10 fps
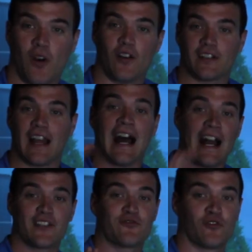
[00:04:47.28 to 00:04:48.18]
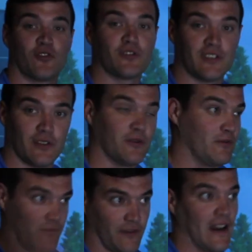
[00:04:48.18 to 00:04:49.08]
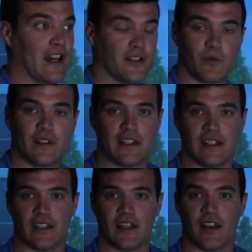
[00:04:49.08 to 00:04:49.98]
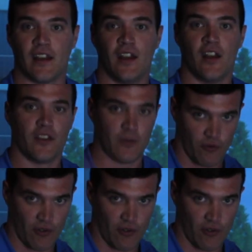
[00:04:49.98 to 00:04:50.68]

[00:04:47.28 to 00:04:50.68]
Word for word: what I struggled to find with the, uh, the